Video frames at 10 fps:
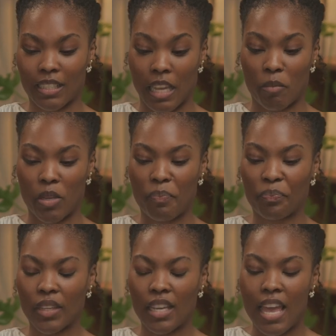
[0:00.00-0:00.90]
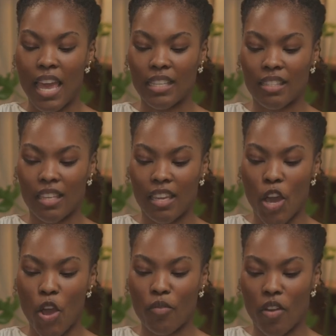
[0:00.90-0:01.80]
segment. It's
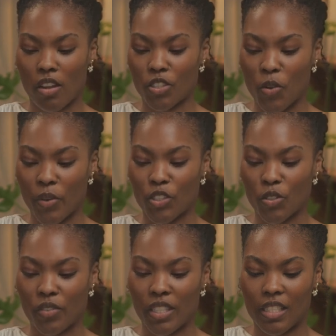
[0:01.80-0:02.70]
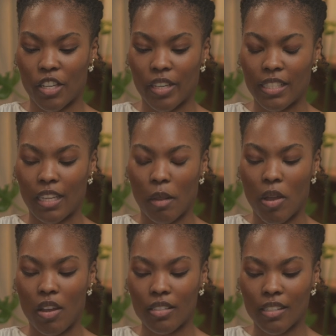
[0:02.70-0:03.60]
the overarching question of the series, and
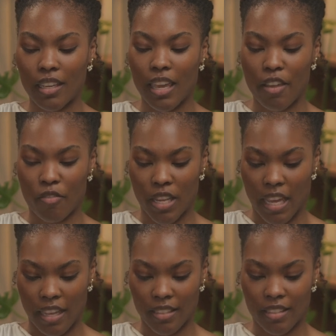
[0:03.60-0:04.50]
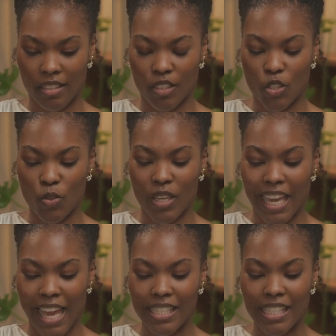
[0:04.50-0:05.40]
I'm asking every guest to
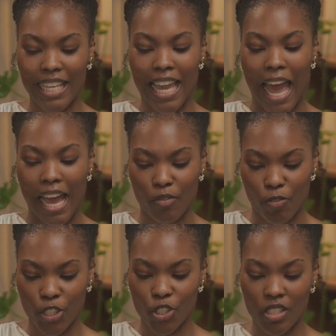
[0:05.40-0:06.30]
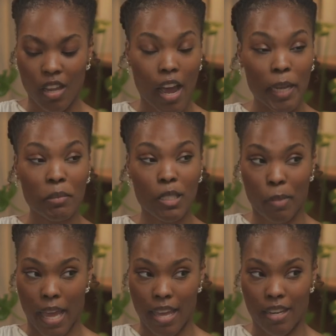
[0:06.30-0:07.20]
guess the average time
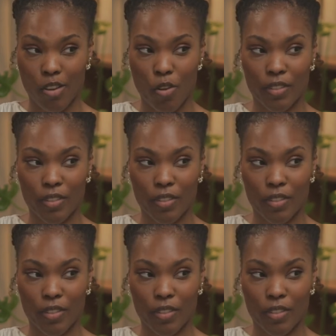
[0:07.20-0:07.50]
span of